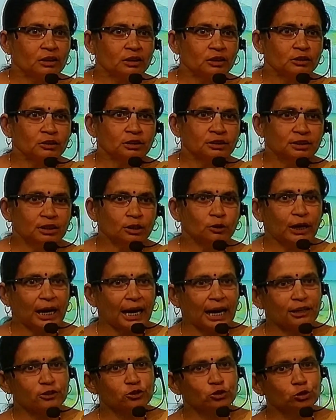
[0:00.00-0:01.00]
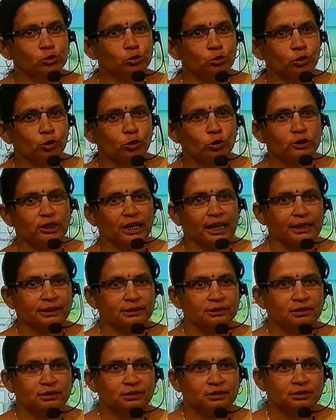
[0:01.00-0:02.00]
Now as you know that
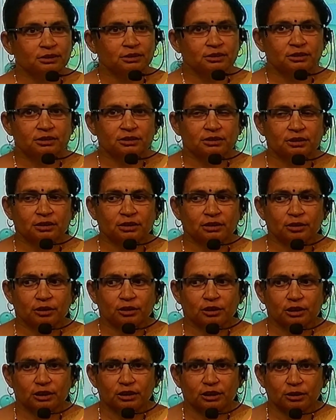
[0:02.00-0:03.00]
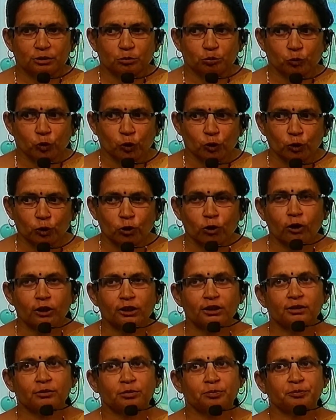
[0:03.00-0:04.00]

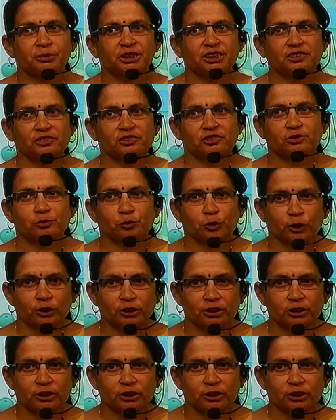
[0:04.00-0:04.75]
monocot means what?